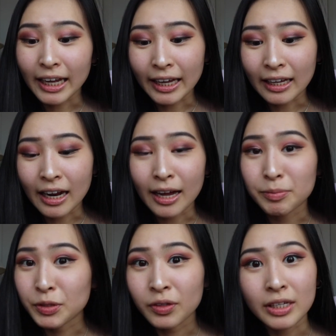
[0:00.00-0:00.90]
And I'm
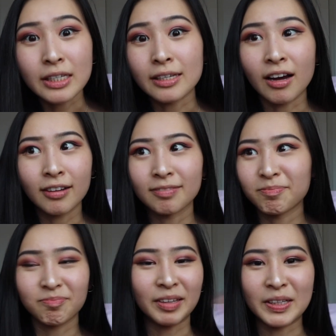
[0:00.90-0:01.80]
sure this is not
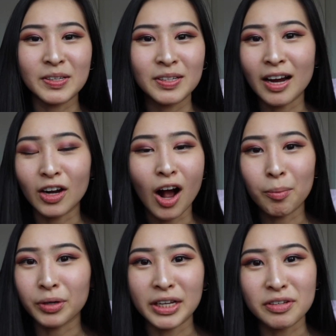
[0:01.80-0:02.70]
like this is not a
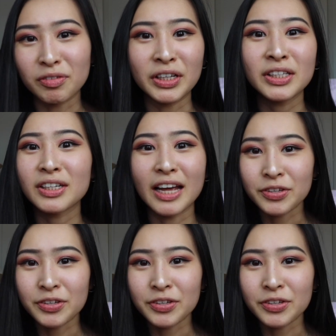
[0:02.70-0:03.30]
comprehensive list.